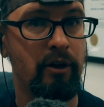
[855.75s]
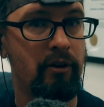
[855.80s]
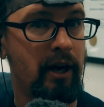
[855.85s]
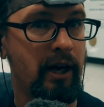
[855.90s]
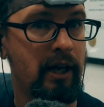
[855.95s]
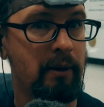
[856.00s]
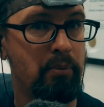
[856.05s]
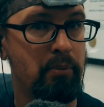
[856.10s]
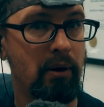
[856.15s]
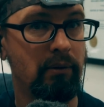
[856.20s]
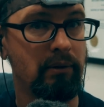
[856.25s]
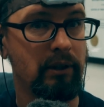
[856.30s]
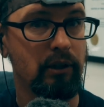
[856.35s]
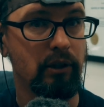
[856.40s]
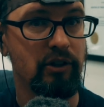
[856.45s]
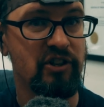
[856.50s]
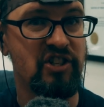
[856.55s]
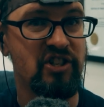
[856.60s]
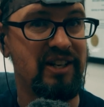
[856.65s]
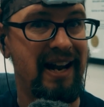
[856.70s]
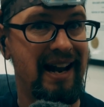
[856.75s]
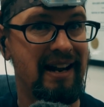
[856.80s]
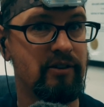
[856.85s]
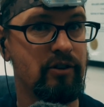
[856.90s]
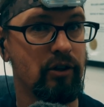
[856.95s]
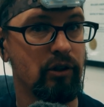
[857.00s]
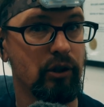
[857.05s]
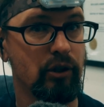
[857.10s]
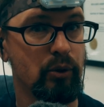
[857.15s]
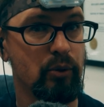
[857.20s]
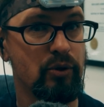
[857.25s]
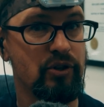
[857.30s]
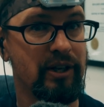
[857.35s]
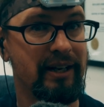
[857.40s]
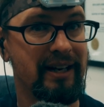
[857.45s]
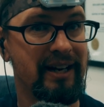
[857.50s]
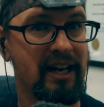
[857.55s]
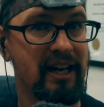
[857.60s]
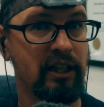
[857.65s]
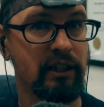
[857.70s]
I could probably stand to loosen
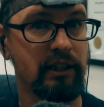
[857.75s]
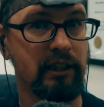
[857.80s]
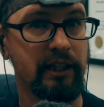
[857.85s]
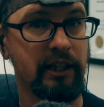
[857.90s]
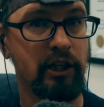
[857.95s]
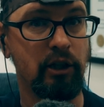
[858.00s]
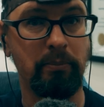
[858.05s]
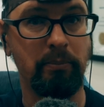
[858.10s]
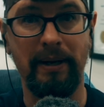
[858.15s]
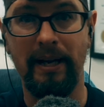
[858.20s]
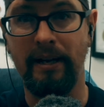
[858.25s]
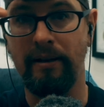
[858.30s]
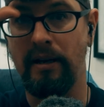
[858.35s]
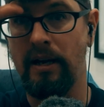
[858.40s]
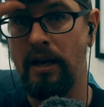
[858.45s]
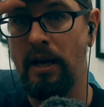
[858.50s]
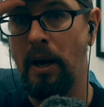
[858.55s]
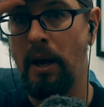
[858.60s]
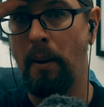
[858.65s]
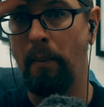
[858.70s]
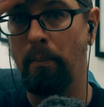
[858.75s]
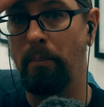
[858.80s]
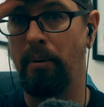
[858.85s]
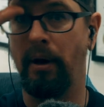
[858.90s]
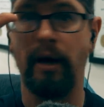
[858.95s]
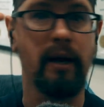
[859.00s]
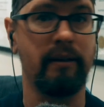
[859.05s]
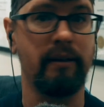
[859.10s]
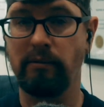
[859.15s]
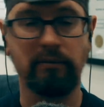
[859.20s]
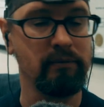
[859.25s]
it a little bit, but